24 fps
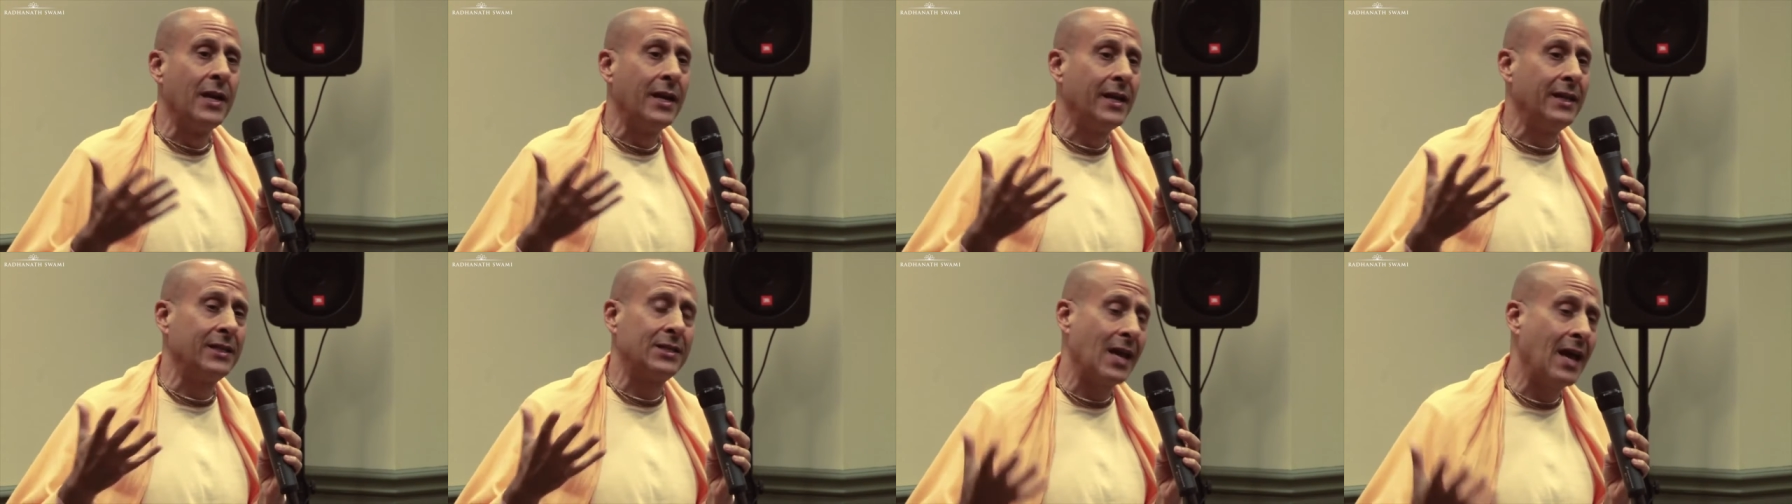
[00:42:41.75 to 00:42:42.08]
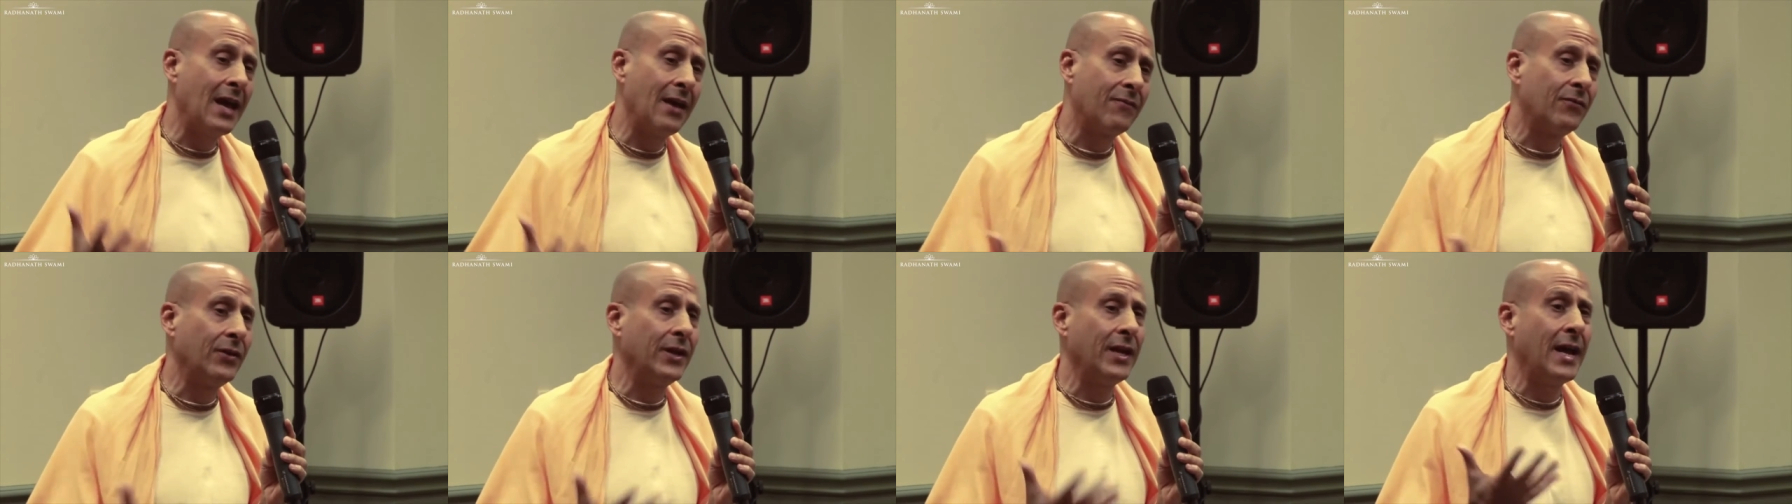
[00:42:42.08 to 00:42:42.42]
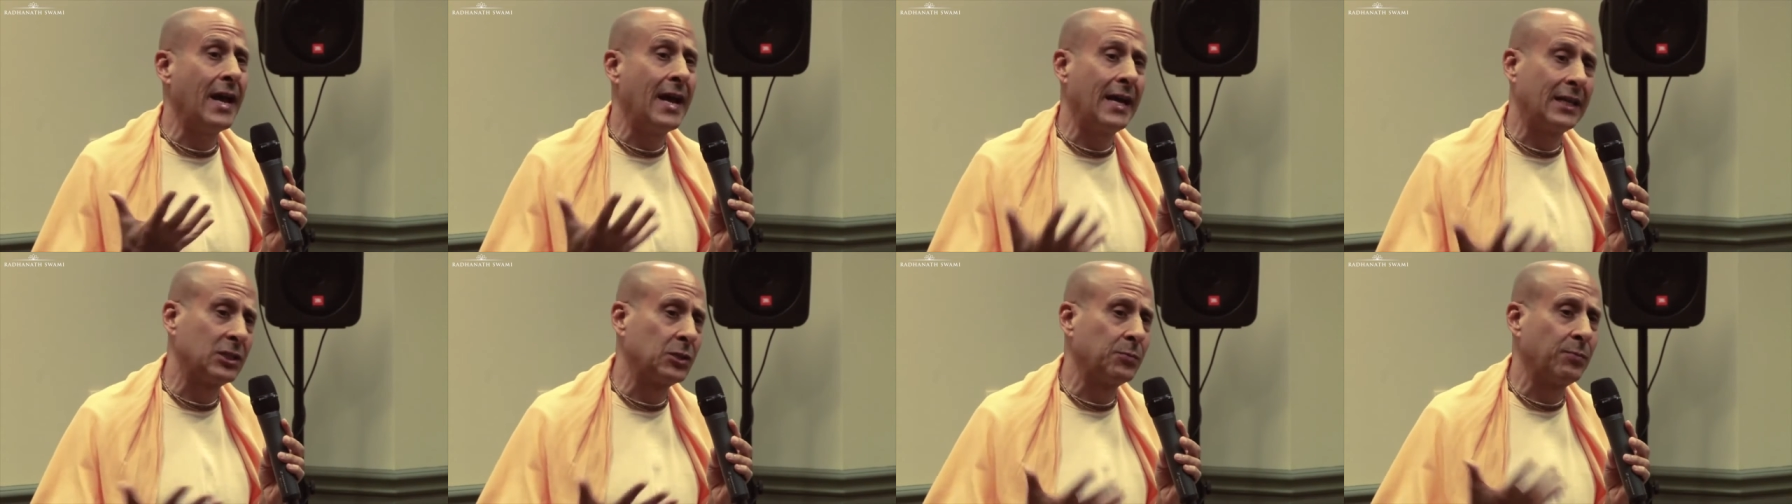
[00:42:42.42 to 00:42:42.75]
is every
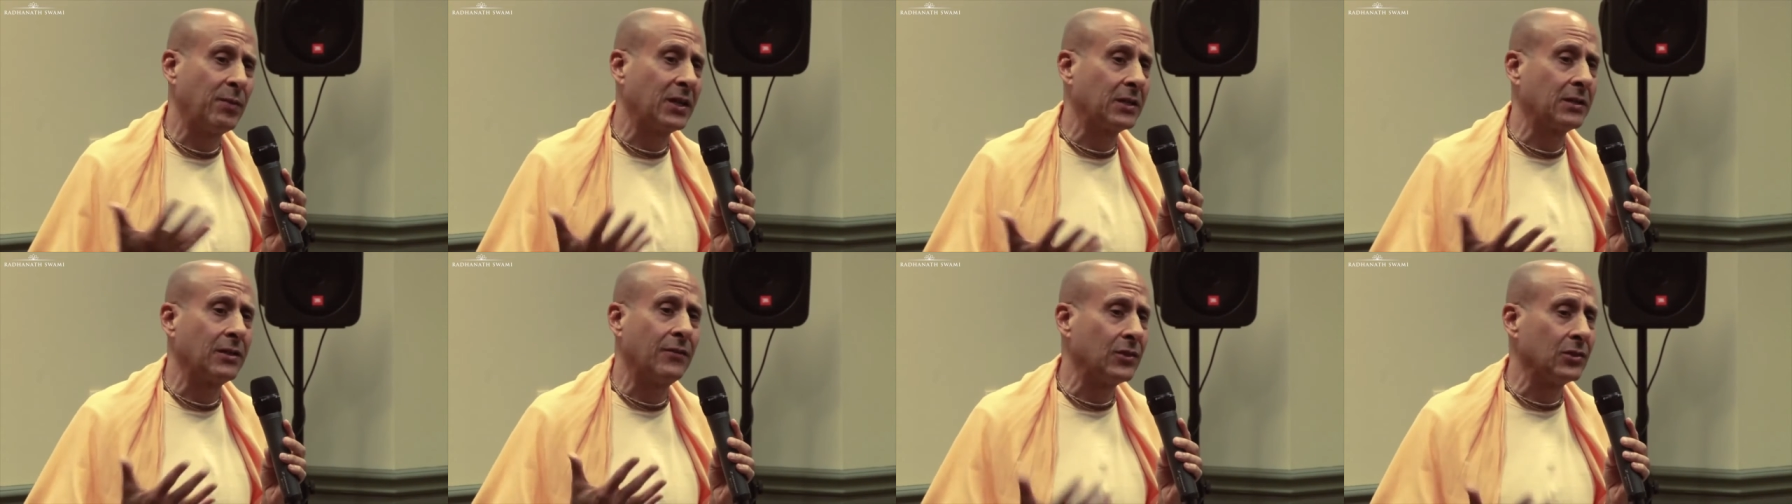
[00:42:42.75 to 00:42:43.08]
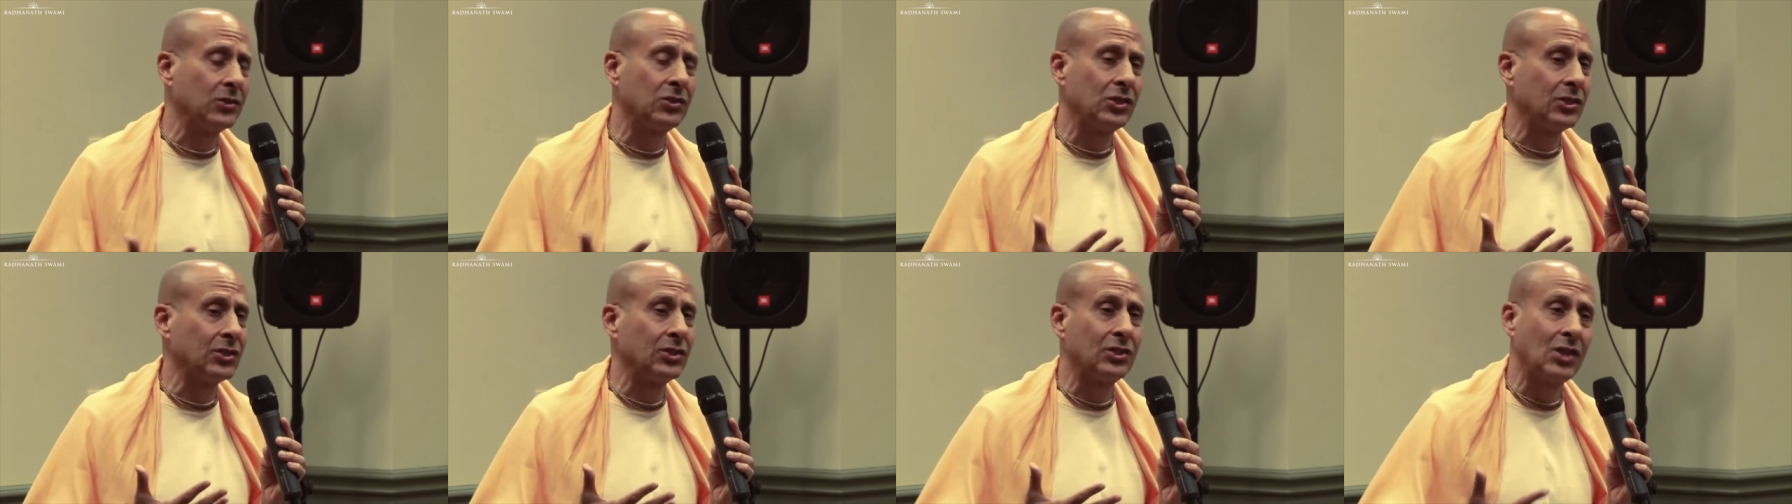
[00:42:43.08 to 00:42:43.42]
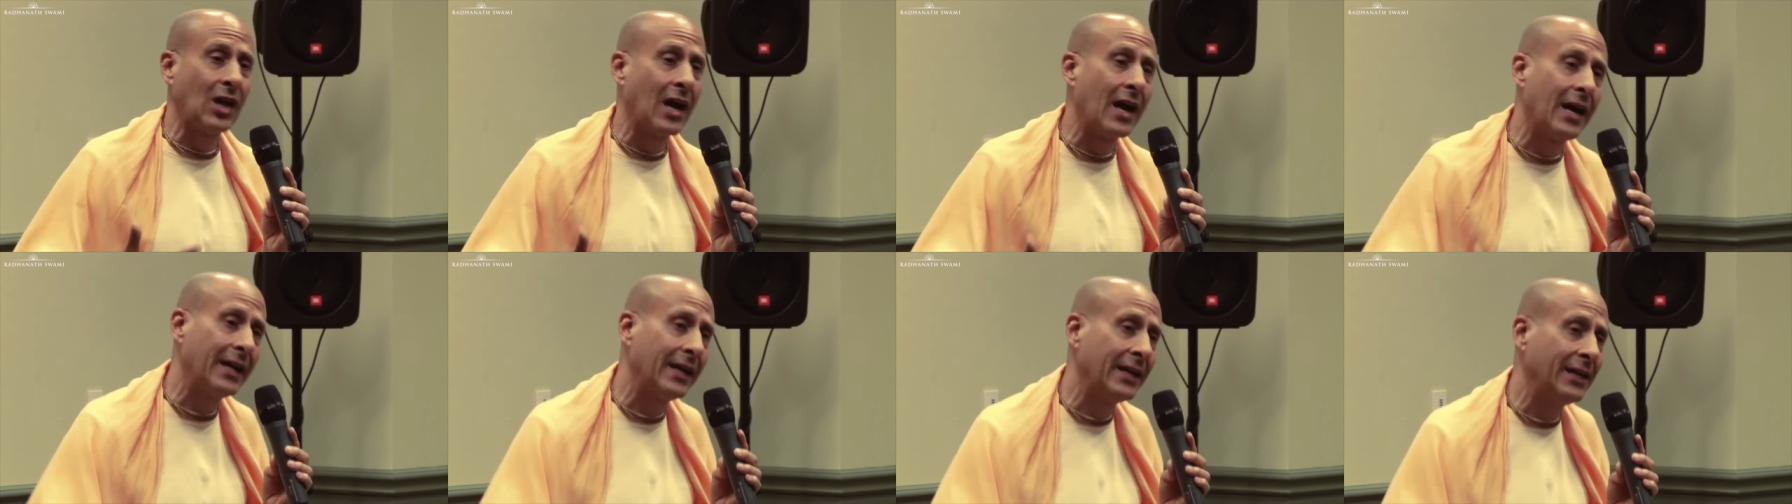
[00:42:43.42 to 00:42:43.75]
aspect of the
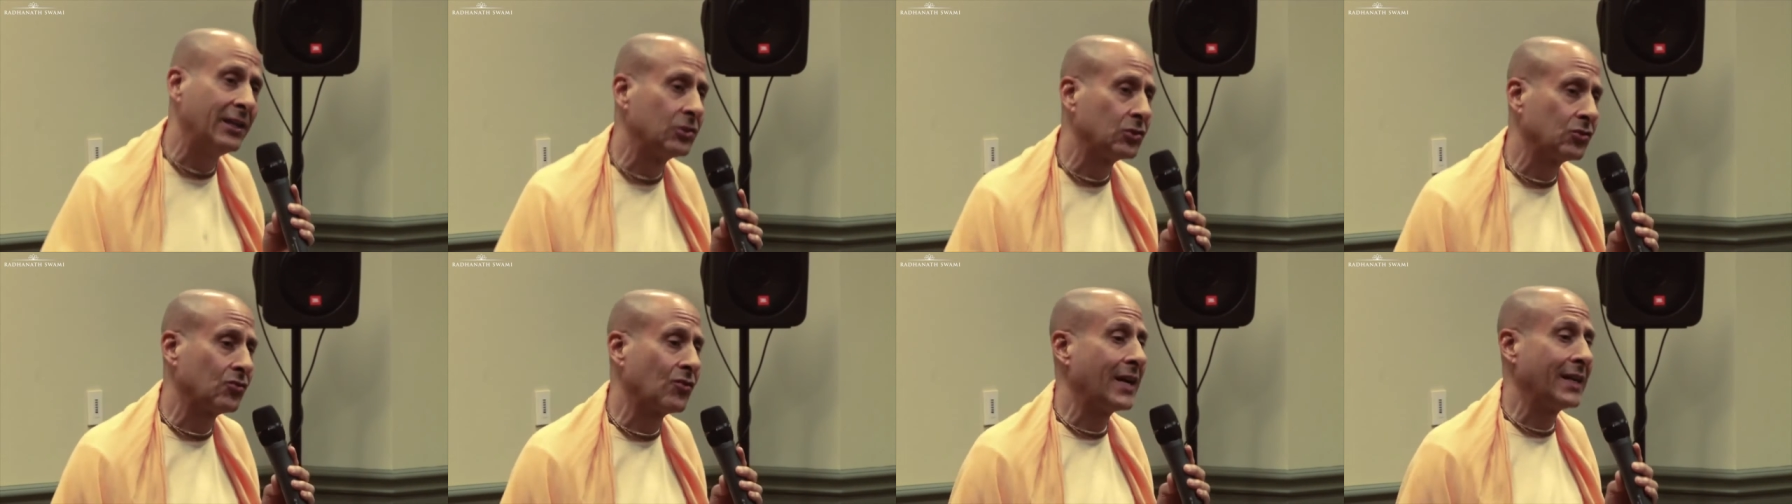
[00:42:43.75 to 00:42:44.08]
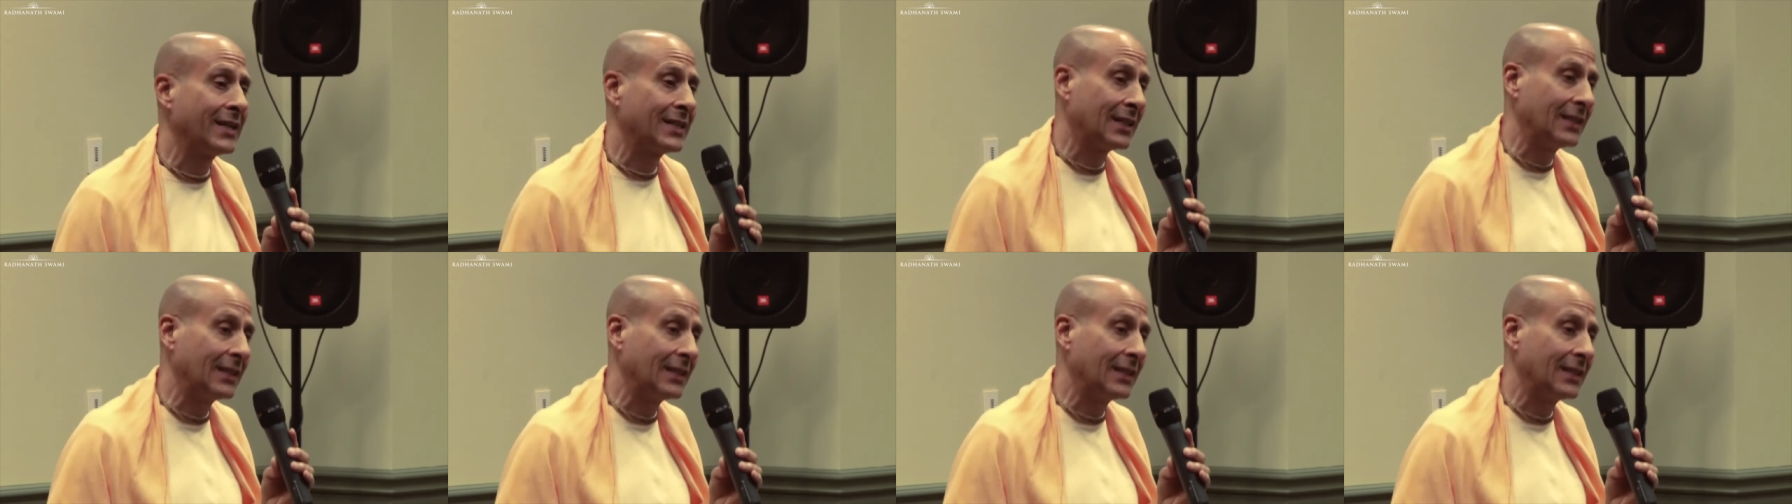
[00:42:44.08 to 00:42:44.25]
society is trying